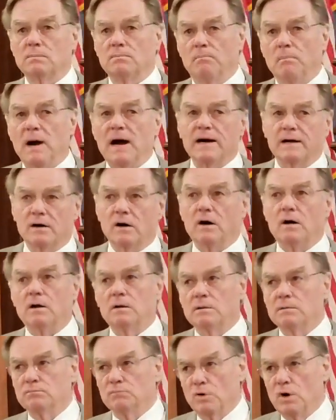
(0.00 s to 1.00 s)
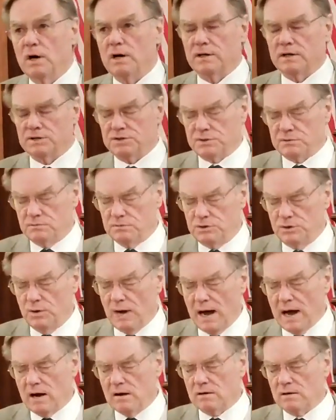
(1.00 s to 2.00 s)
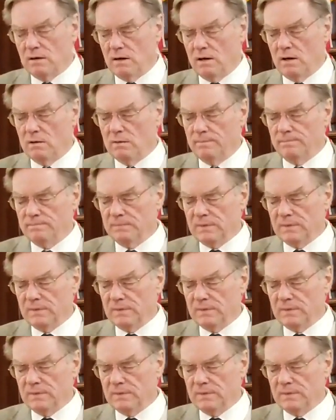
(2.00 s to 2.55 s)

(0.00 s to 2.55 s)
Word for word: my call brought us to our call.